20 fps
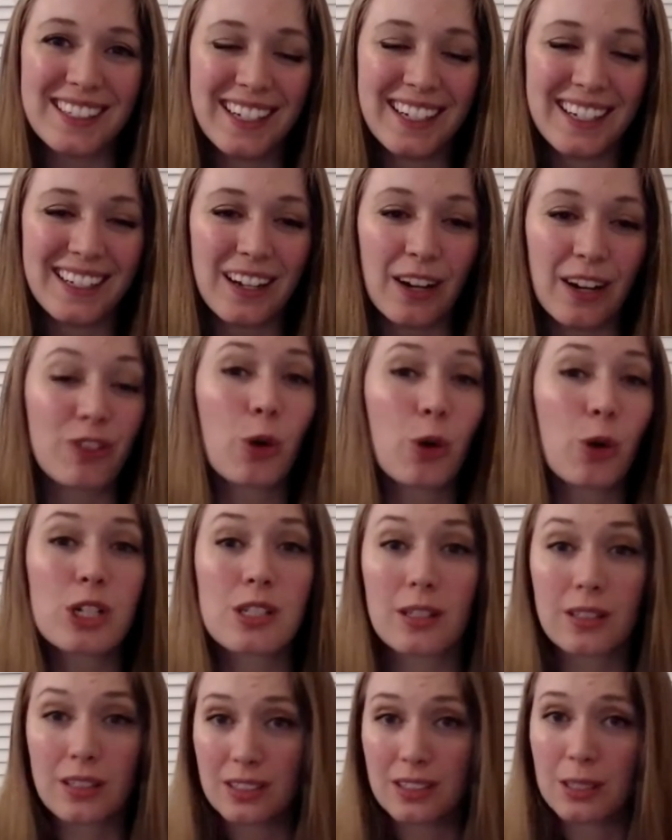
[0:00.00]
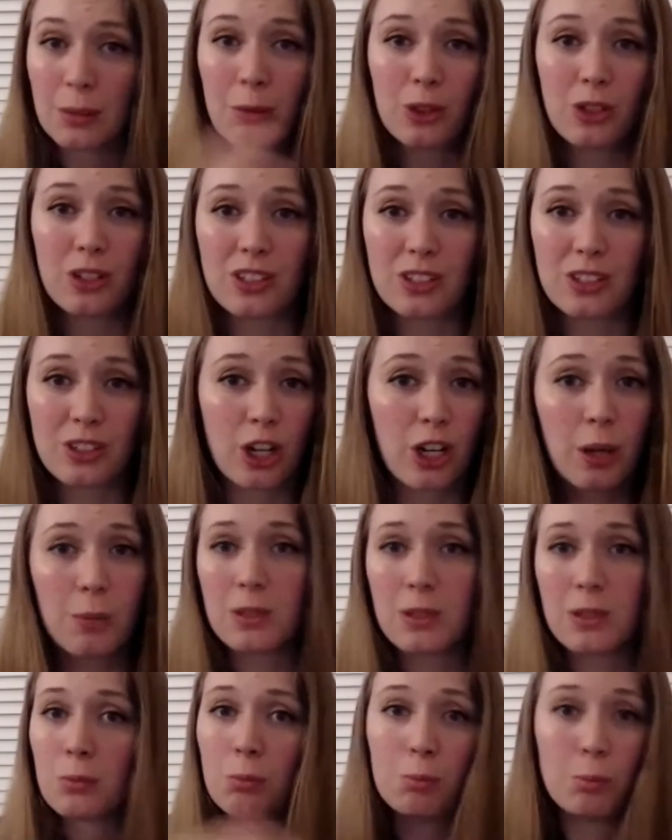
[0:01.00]
of course, similar to the
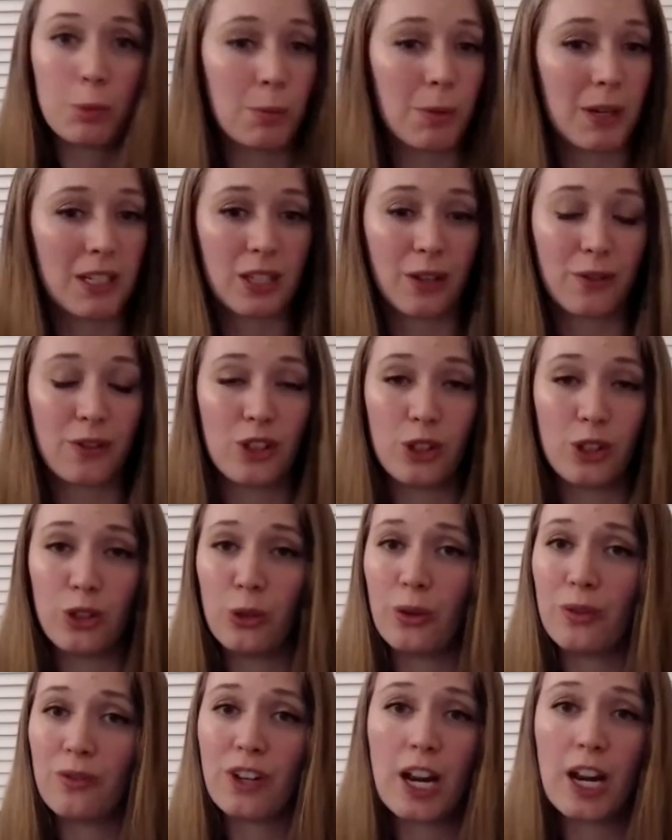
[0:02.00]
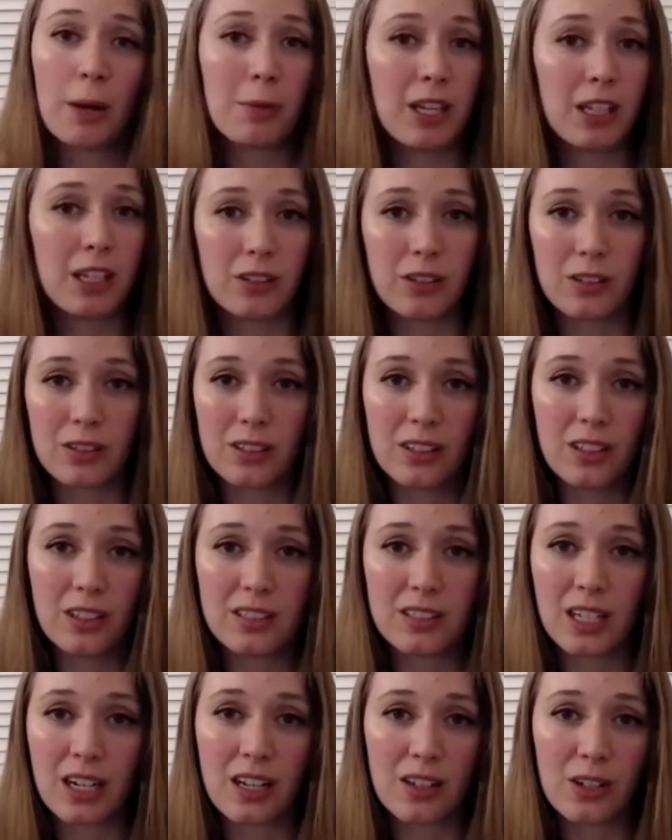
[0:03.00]
startups, put myself in a new environment, learn a
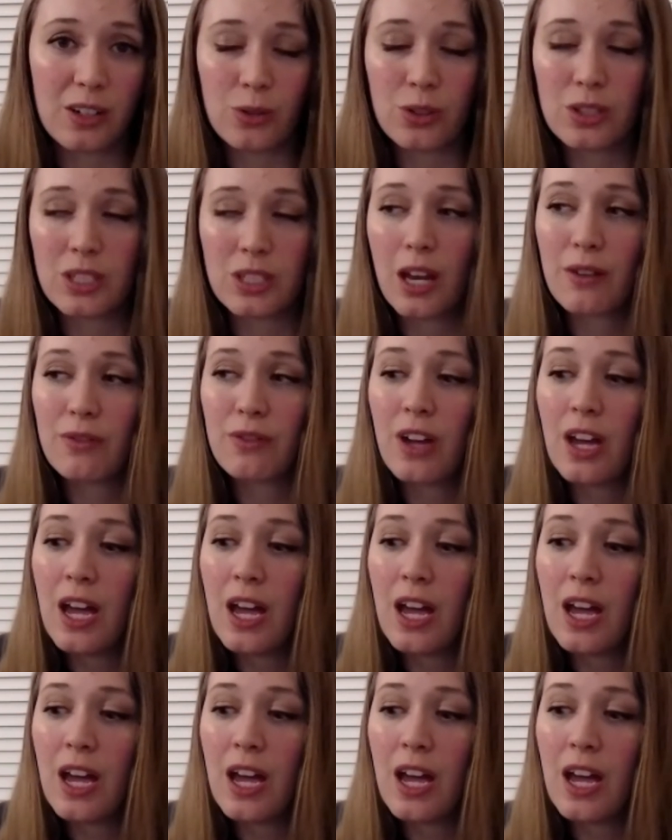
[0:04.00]
ton of new stuff.